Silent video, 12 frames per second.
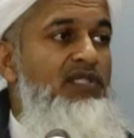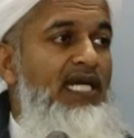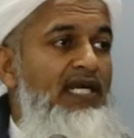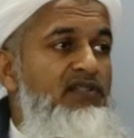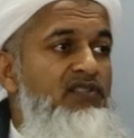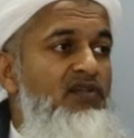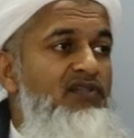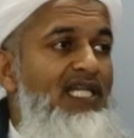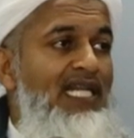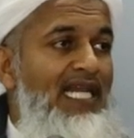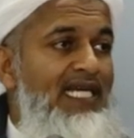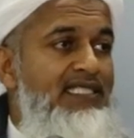carry on the
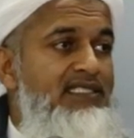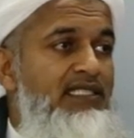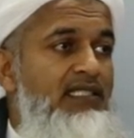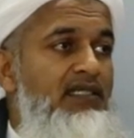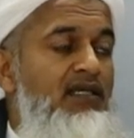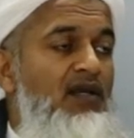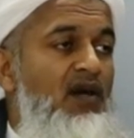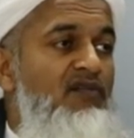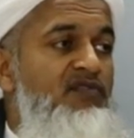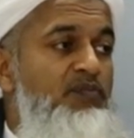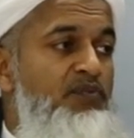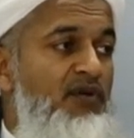legacy of
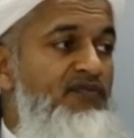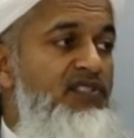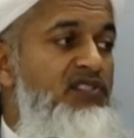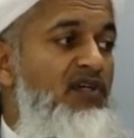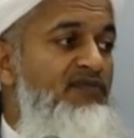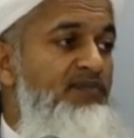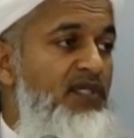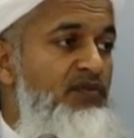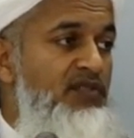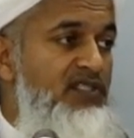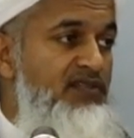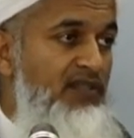the prophets of Banu
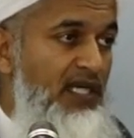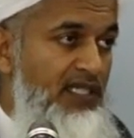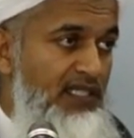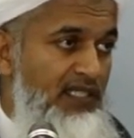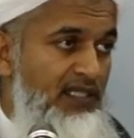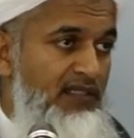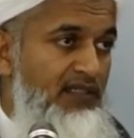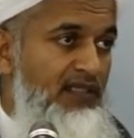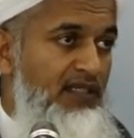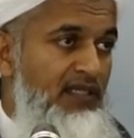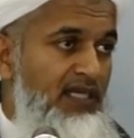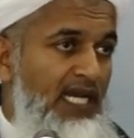Israel.
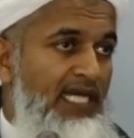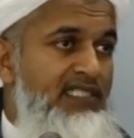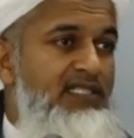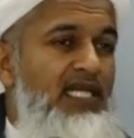And he's